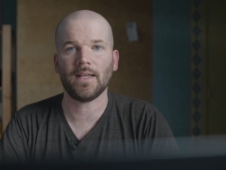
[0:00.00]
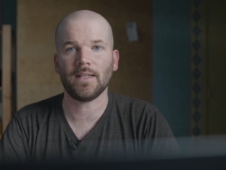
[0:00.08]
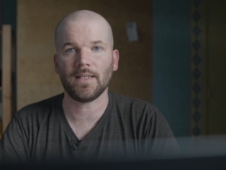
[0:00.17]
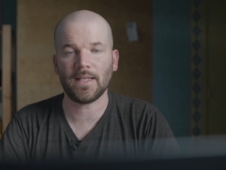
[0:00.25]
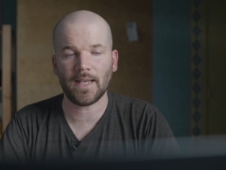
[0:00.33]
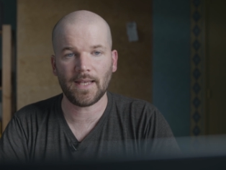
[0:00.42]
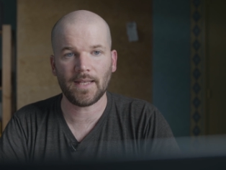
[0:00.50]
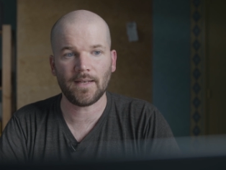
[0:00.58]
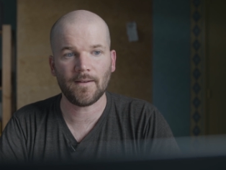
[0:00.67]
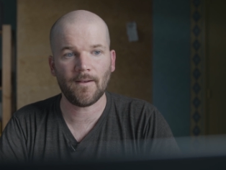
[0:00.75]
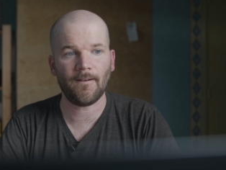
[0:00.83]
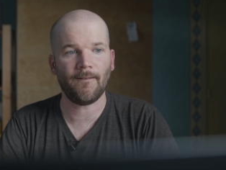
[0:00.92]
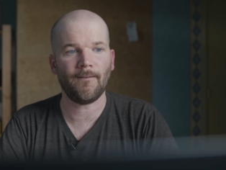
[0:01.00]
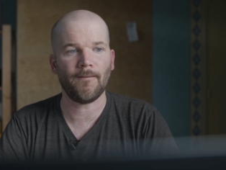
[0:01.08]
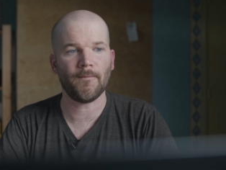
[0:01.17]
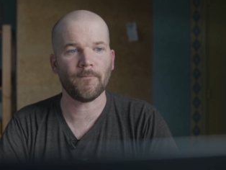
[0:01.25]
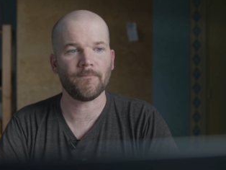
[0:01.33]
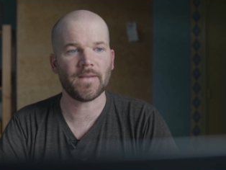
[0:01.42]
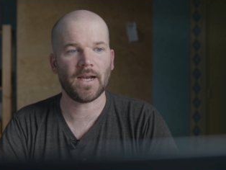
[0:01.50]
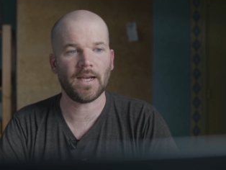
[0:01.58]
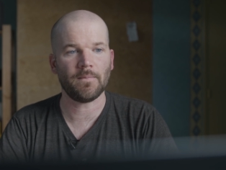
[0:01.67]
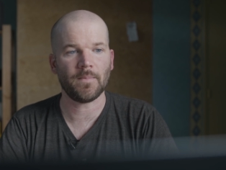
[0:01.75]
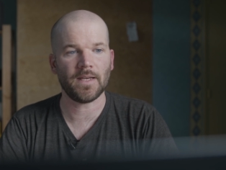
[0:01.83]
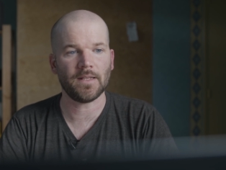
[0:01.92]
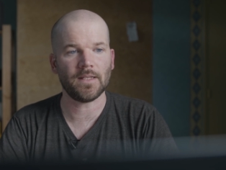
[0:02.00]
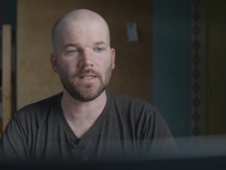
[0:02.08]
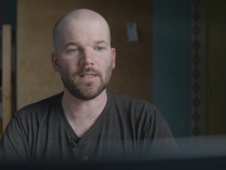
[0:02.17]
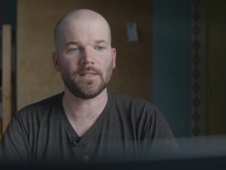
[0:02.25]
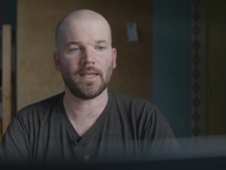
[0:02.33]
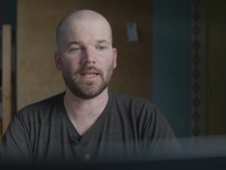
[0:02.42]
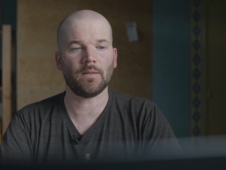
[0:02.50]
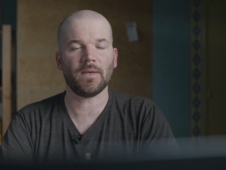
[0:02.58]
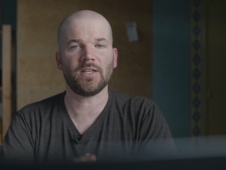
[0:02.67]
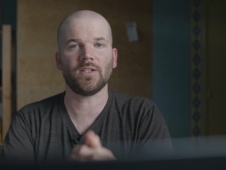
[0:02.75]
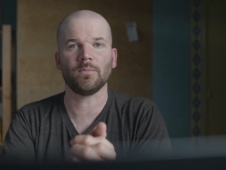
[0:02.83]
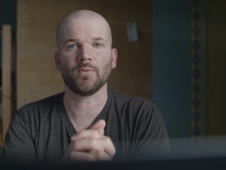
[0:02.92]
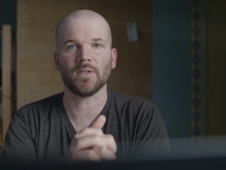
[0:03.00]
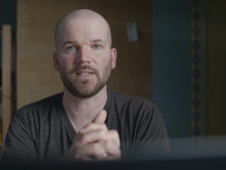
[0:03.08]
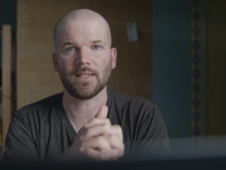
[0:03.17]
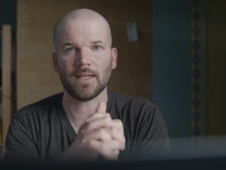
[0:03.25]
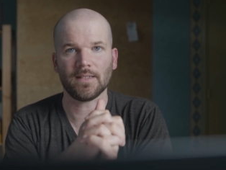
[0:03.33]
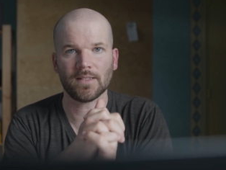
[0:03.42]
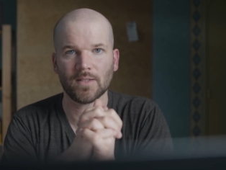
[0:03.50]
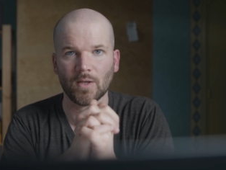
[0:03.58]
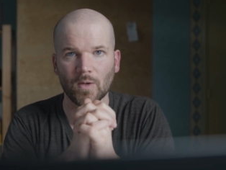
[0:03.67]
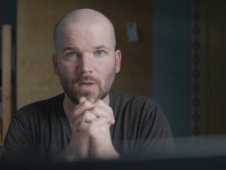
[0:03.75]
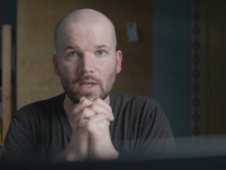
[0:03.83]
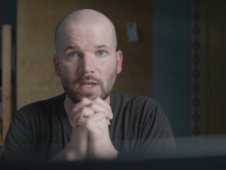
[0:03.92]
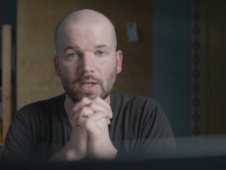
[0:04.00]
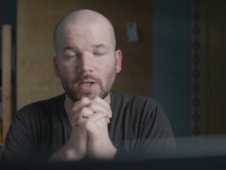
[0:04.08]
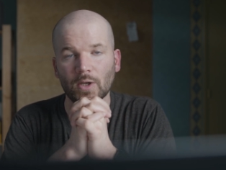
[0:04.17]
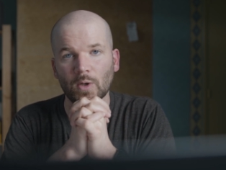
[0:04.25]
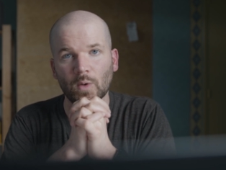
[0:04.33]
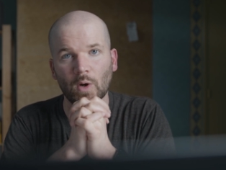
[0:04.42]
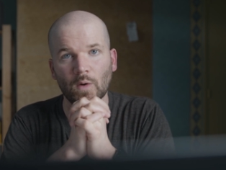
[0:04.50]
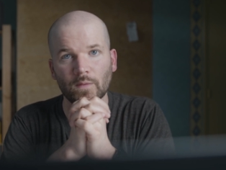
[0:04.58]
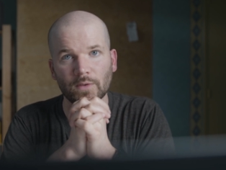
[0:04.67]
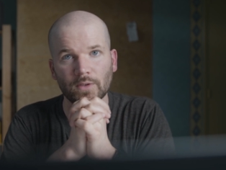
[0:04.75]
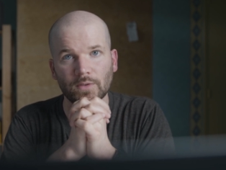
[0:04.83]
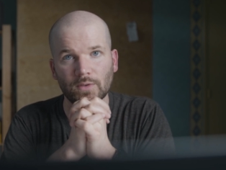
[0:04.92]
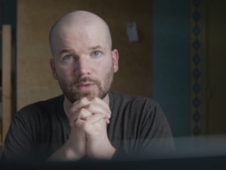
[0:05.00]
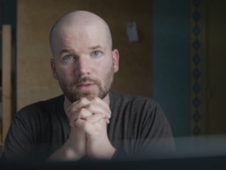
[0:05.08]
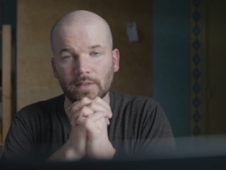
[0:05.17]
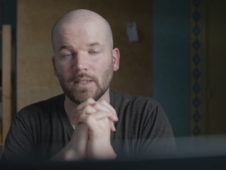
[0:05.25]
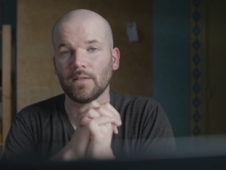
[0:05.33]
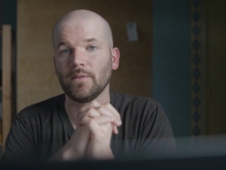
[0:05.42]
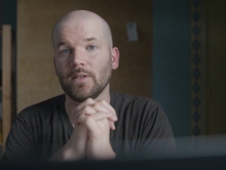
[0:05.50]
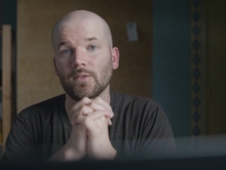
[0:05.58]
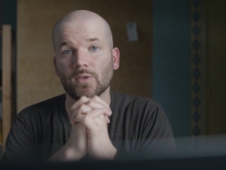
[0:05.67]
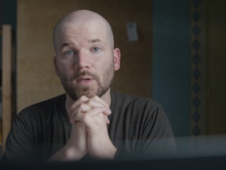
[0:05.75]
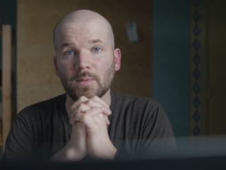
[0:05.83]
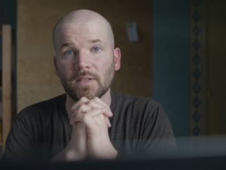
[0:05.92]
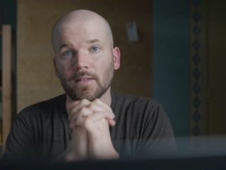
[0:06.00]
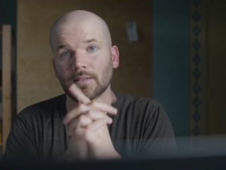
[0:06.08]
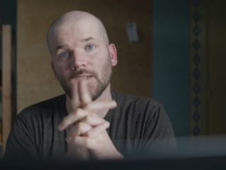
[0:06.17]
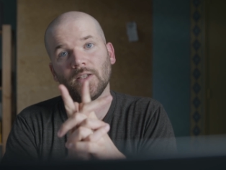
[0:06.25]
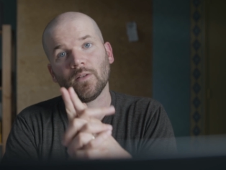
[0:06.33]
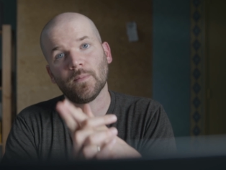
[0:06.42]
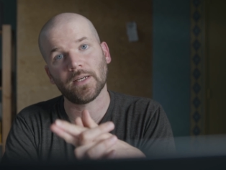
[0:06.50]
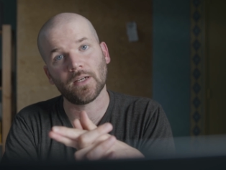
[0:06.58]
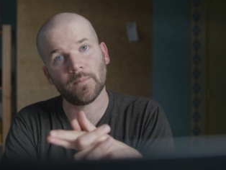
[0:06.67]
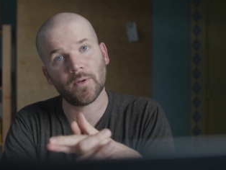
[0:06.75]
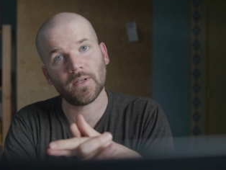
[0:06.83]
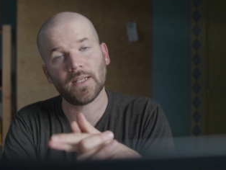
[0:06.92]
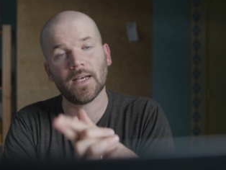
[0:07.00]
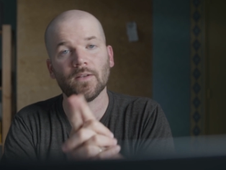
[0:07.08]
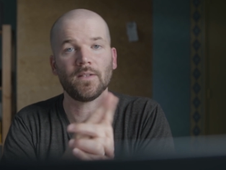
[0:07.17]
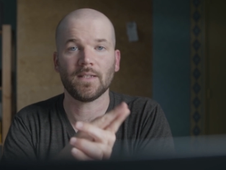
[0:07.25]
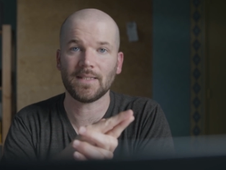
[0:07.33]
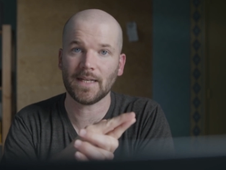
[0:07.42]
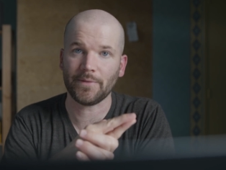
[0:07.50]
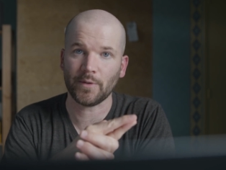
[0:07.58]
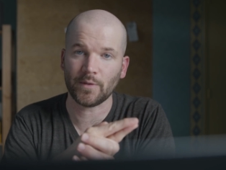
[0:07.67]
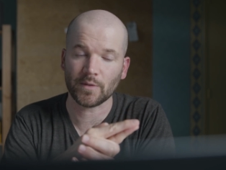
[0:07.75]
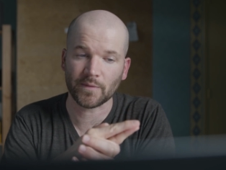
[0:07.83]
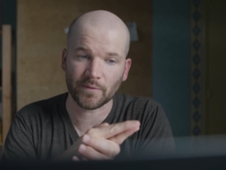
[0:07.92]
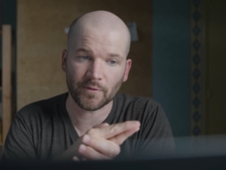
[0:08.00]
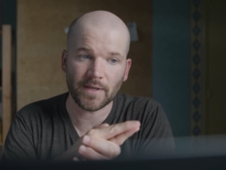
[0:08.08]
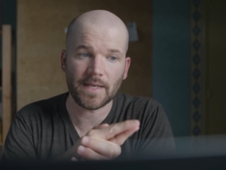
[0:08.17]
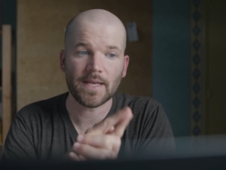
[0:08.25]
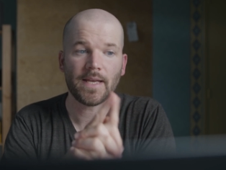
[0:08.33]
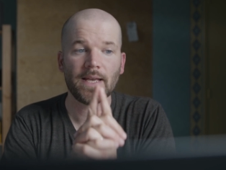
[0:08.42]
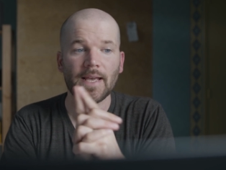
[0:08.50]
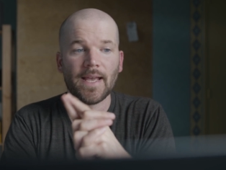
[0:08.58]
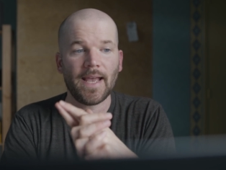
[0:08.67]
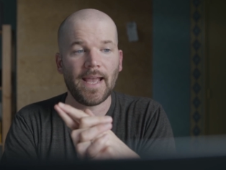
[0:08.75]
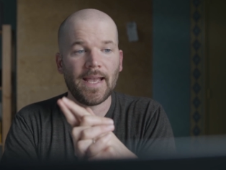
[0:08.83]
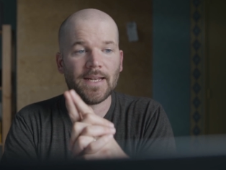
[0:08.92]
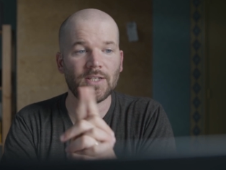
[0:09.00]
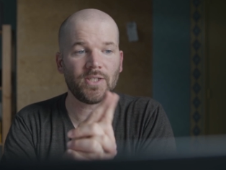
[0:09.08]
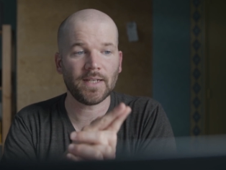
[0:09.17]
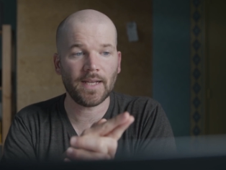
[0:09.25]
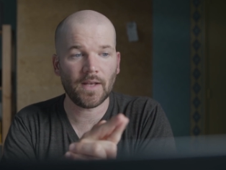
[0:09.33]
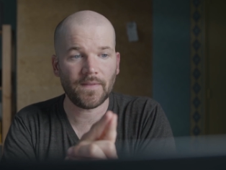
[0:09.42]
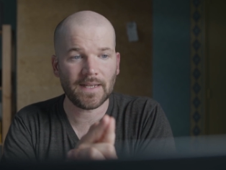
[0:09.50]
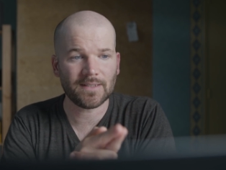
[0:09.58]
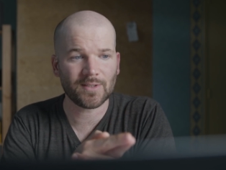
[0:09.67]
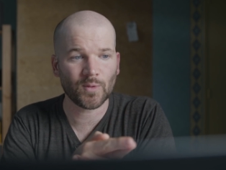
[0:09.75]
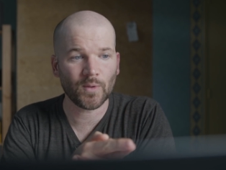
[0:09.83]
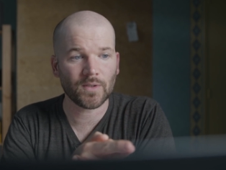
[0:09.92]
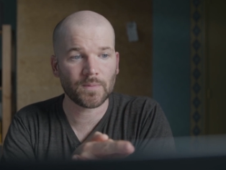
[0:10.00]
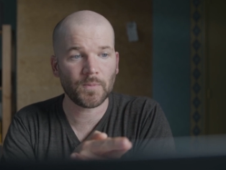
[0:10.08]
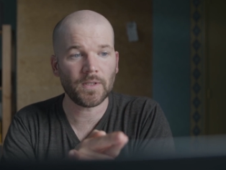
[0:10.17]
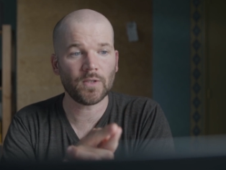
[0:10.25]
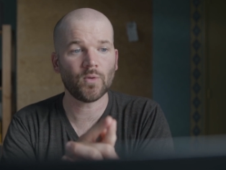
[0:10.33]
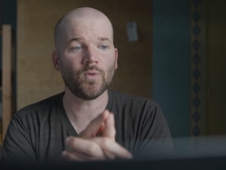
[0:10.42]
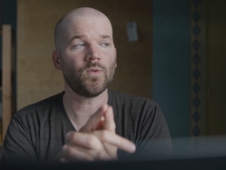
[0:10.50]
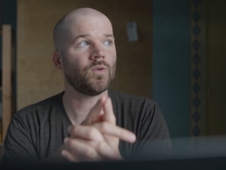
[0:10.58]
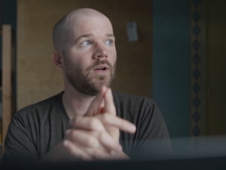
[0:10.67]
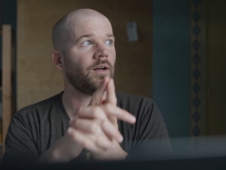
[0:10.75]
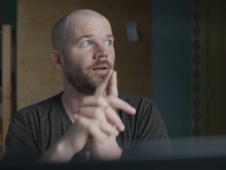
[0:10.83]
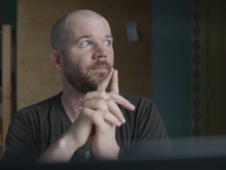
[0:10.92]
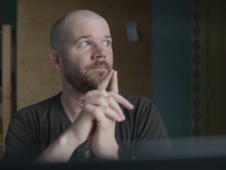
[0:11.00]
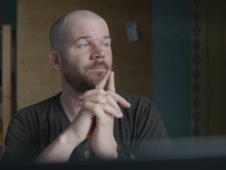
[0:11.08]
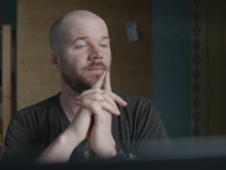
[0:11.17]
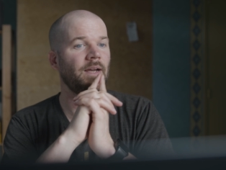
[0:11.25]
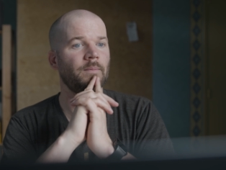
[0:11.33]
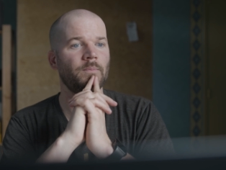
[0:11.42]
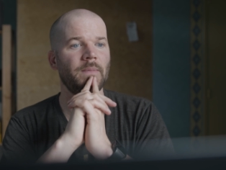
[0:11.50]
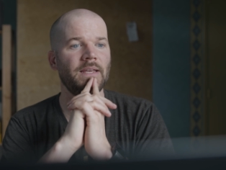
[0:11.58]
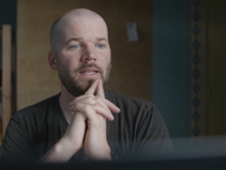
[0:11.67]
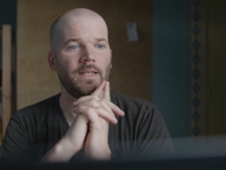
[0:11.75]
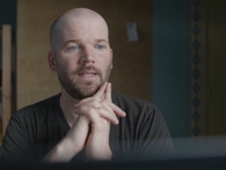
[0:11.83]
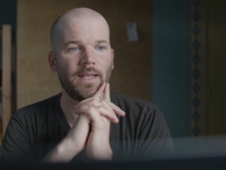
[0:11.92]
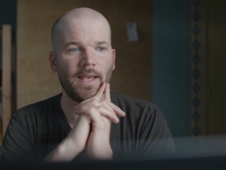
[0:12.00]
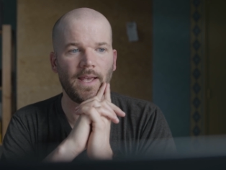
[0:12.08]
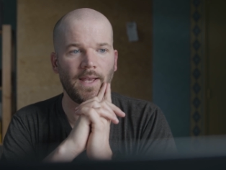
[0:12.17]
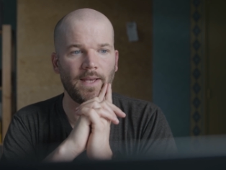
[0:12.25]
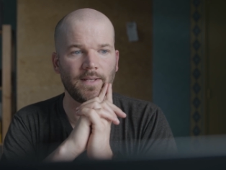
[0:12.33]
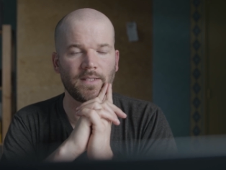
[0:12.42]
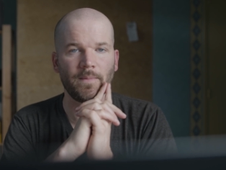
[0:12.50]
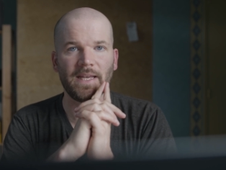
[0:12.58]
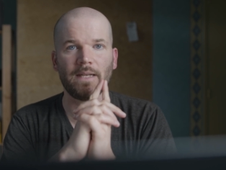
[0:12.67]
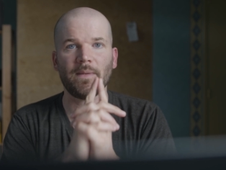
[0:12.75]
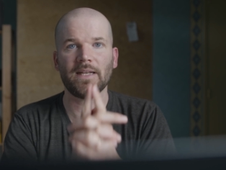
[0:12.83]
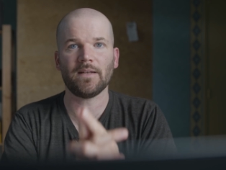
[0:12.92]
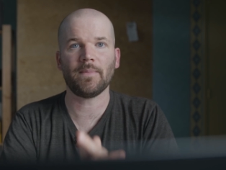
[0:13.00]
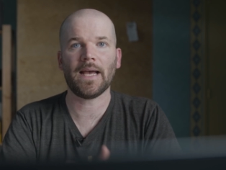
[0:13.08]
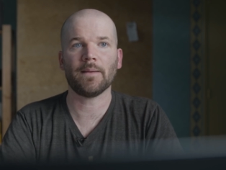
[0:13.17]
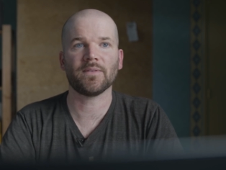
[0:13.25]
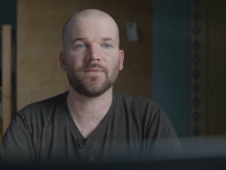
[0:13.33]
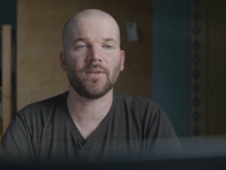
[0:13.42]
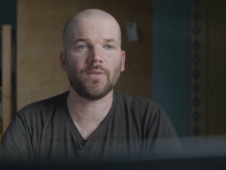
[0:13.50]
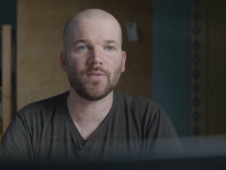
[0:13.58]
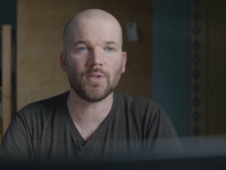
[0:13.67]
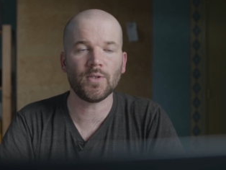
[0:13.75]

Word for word: And again, um, I made these animation presets. So go over to the link in the video description. That'll take you to my Gumroad account. You can download those for free. And check out that tutorial, it's pretty cool. Um, I'm making uh, some animated maps for another